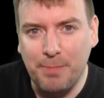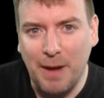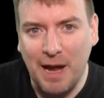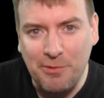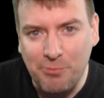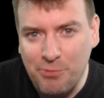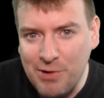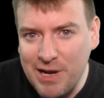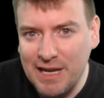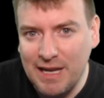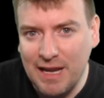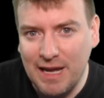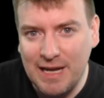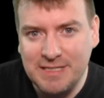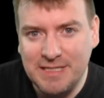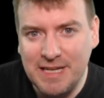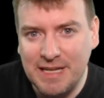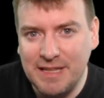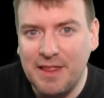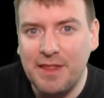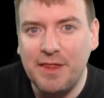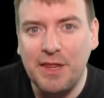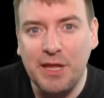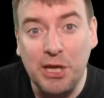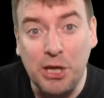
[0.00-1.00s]
by realizing
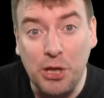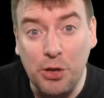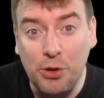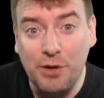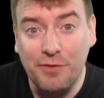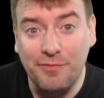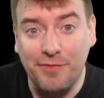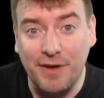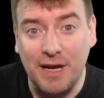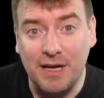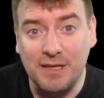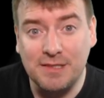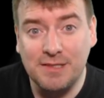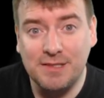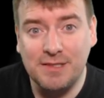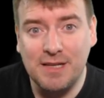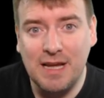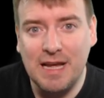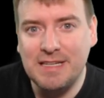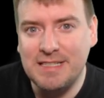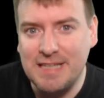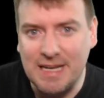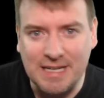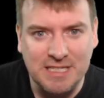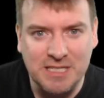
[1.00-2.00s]
that the universe
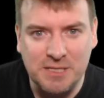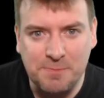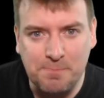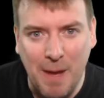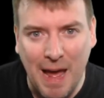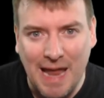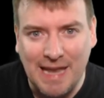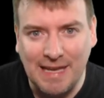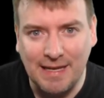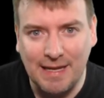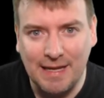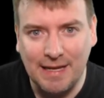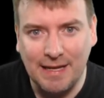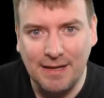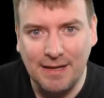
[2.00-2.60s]
is expanding.